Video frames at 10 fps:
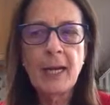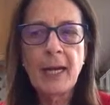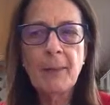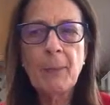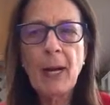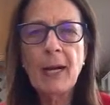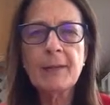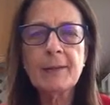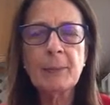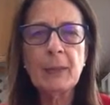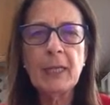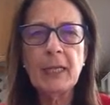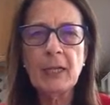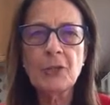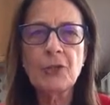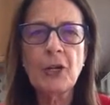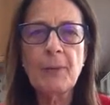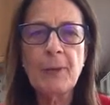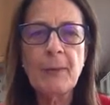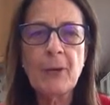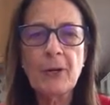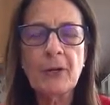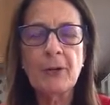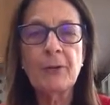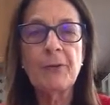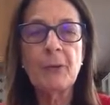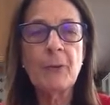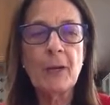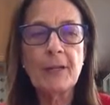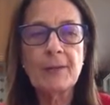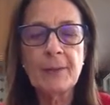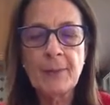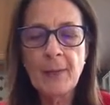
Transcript: and possibly a Sharpie marker if you want.